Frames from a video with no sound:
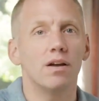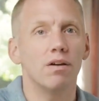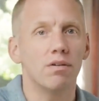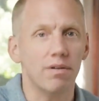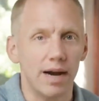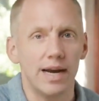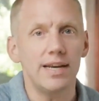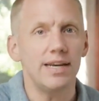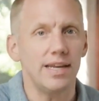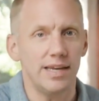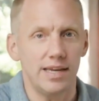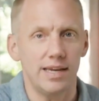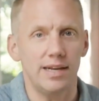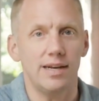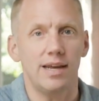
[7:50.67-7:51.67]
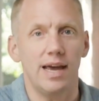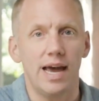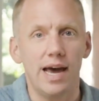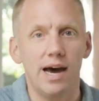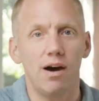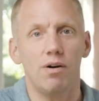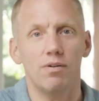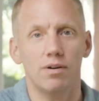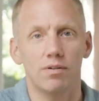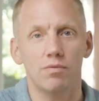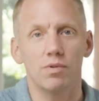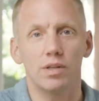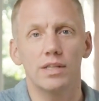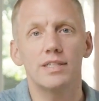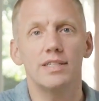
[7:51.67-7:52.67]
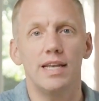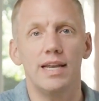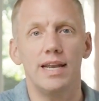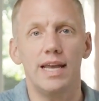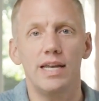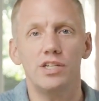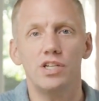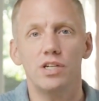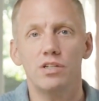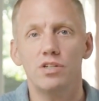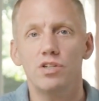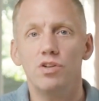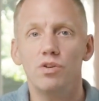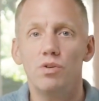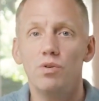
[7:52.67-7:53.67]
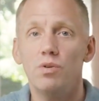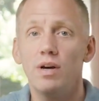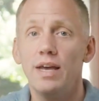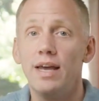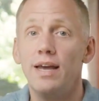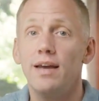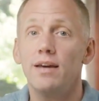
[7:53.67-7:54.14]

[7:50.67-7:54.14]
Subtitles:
grinding it out real estate agent to